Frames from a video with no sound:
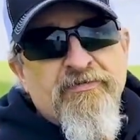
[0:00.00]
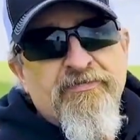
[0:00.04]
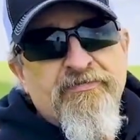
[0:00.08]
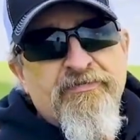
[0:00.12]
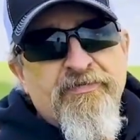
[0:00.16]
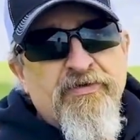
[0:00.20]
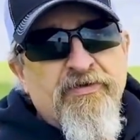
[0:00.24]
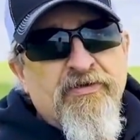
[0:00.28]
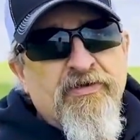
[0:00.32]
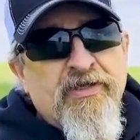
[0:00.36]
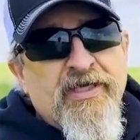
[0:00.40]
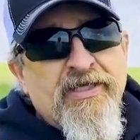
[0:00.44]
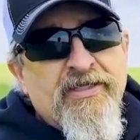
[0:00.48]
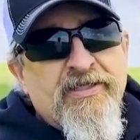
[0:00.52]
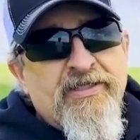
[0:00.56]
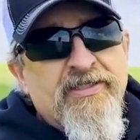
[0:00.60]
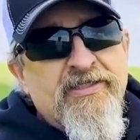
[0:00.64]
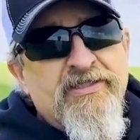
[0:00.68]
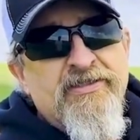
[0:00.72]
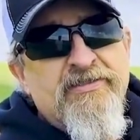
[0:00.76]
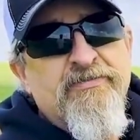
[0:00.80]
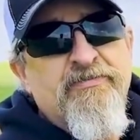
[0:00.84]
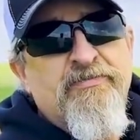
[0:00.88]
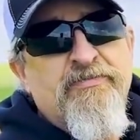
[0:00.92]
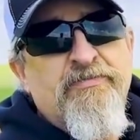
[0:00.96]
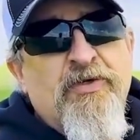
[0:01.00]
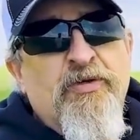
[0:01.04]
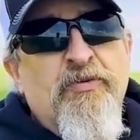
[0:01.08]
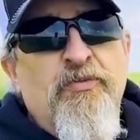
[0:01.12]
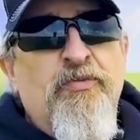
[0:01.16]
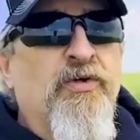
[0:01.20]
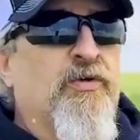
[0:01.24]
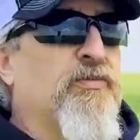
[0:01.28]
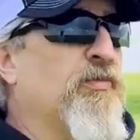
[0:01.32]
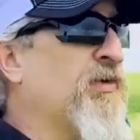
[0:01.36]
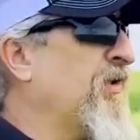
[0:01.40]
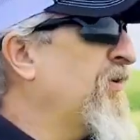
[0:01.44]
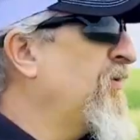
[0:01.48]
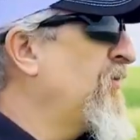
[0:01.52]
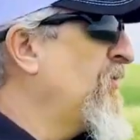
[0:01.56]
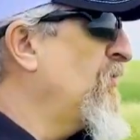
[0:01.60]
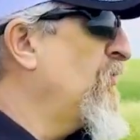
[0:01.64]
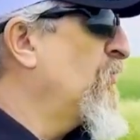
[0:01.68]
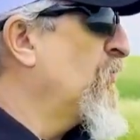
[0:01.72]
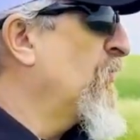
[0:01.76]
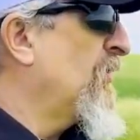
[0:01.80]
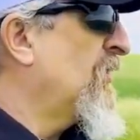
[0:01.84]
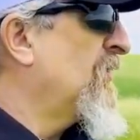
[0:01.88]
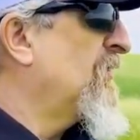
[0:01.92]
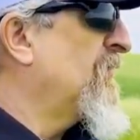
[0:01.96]
the field like this, but when we do
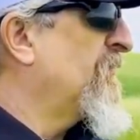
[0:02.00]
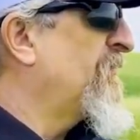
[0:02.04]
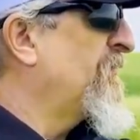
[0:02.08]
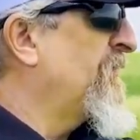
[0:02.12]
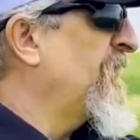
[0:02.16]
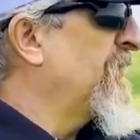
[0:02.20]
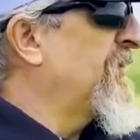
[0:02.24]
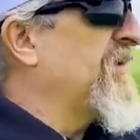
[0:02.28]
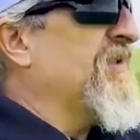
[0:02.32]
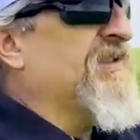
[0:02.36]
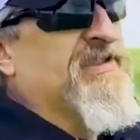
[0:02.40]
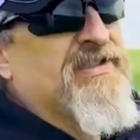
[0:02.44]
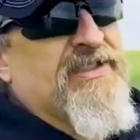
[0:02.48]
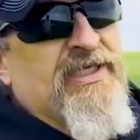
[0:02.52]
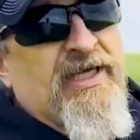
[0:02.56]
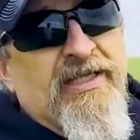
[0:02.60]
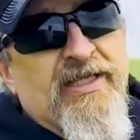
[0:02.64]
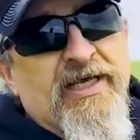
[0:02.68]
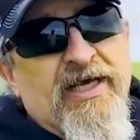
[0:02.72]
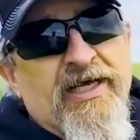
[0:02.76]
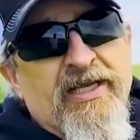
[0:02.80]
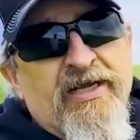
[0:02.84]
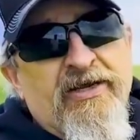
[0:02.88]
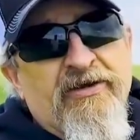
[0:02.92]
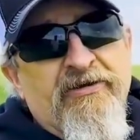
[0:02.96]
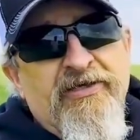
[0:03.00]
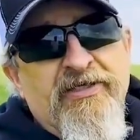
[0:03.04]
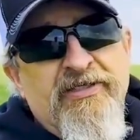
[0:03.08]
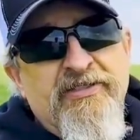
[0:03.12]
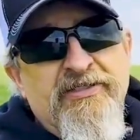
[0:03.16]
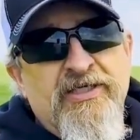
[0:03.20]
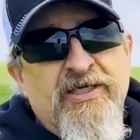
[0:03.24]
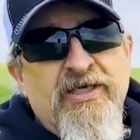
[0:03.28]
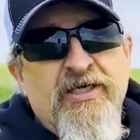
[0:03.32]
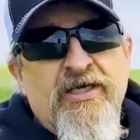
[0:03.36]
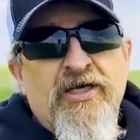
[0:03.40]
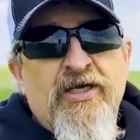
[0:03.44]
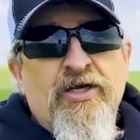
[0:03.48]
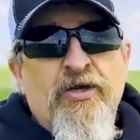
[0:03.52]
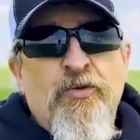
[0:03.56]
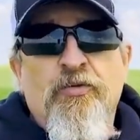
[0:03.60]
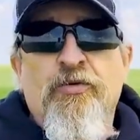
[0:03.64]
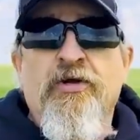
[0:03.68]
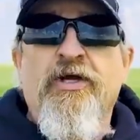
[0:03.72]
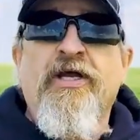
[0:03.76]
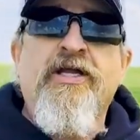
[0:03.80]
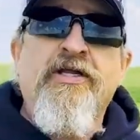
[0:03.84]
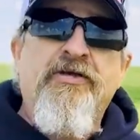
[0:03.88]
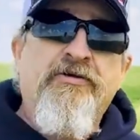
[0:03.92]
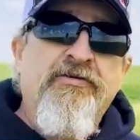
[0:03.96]
work the field in these saline areas,
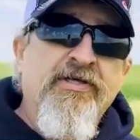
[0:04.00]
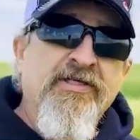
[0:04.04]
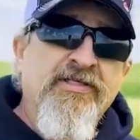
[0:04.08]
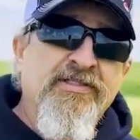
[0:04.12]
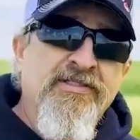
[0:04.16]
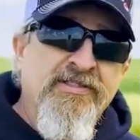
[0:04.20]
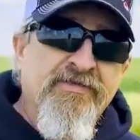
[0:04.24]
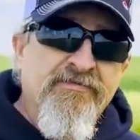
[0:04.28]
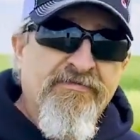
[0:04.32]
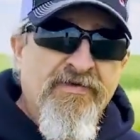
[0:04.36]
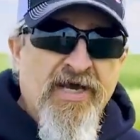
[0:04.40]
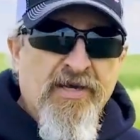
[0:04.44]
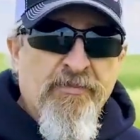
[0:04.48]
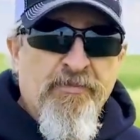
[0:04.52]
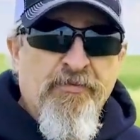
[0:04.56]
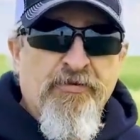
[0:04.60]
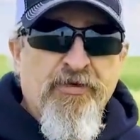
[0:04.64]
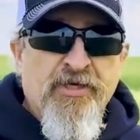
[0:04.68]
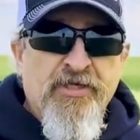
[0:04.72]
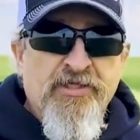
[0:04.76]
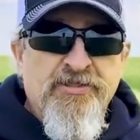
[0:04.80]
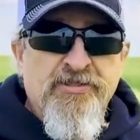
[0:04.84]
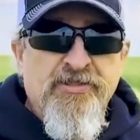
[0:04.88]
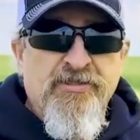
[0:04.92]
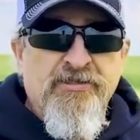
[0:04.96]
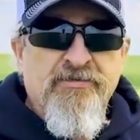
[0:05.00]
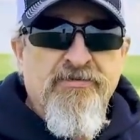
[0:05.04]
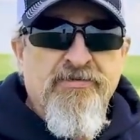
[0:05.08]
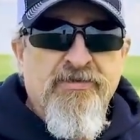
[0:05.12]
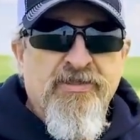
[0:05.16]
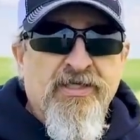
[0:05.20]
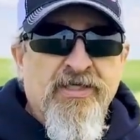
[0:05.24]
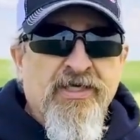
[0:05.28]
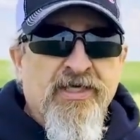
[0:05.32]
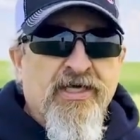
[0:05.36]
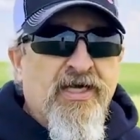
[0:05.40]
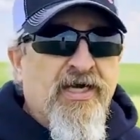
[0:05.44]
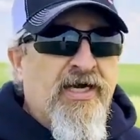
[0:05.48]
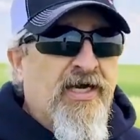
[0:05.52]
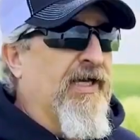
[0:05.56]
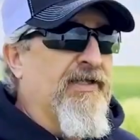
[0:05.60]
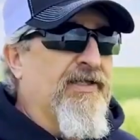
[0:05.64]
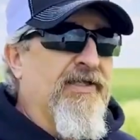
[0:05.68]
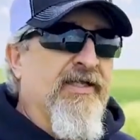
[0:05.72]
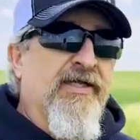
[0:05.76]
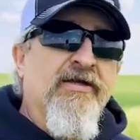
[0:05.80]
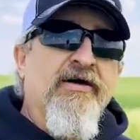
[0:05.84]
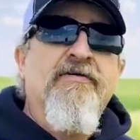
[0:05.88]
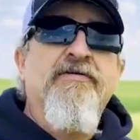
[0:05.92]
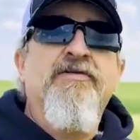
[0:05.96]
we're increasing evaporation.
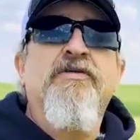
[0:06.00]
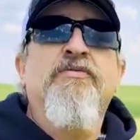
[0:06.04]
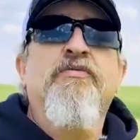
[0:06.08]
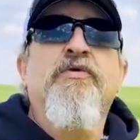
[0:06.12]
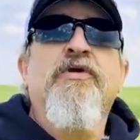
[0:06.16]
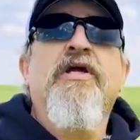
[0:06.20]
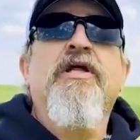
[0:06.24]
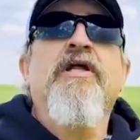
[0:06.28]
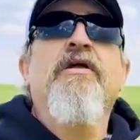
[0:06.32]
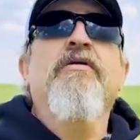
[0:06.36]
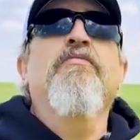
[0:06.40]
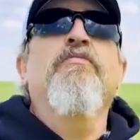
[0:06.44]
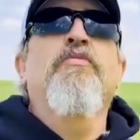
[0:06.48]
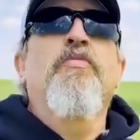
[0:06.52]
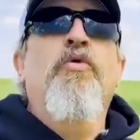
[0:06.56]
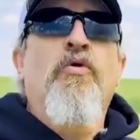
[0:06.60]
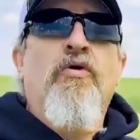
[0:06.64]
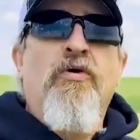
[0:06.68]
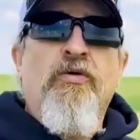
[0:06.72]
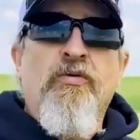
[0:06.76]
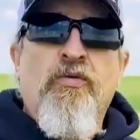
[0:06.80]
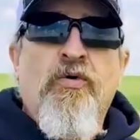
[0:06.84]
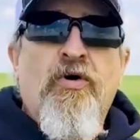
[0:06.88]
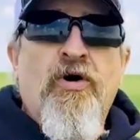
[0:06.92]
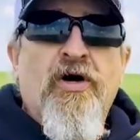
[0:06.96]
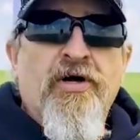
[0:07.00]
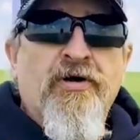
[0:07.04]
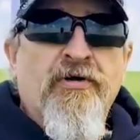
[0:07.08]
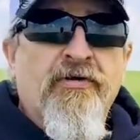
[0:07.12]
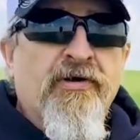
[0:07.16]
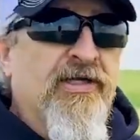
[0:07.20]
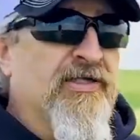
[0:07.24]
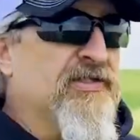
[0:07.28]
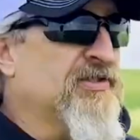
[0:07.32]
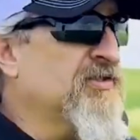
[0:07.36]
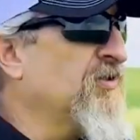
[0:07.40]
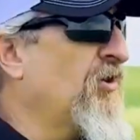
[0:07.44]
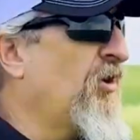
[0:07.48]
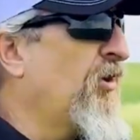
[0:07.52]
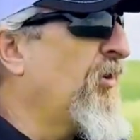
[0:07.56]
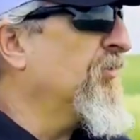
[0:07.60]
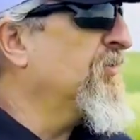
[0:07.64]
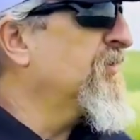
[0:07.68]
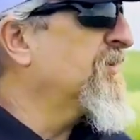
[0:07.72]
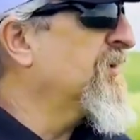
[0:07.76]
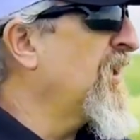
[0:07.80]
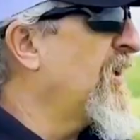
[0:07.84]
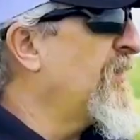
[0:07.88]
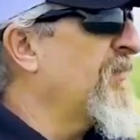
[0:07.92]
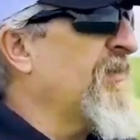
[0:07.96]
And then also we're getting more water and
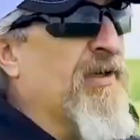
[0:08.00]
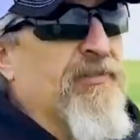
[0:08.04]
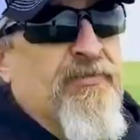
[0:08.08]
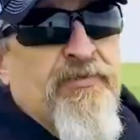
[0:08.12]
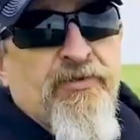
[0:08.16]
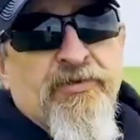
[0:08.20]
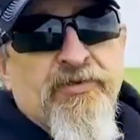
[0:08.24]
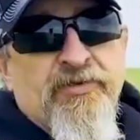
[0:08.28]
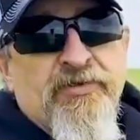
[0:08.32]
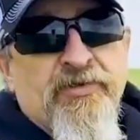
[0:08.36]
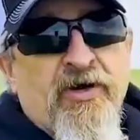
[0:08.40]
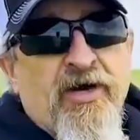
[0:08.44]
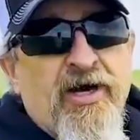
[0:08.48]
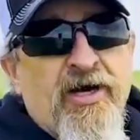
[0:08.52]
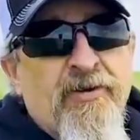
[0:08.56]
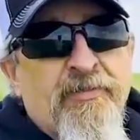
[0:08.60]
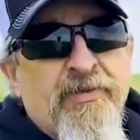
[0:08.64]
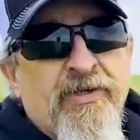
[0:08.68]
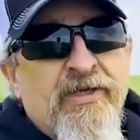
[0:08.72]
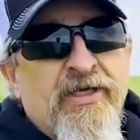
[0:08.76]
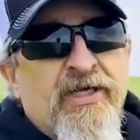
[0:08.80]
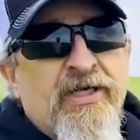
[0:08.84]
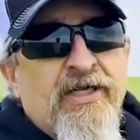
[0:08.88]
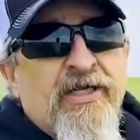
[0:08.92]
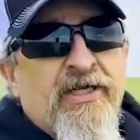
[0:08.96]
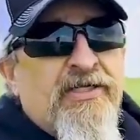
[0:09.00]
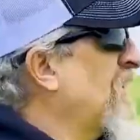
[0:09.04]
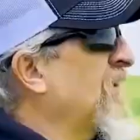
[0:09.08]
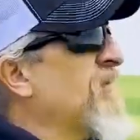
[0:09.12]
salts coming up to the top. So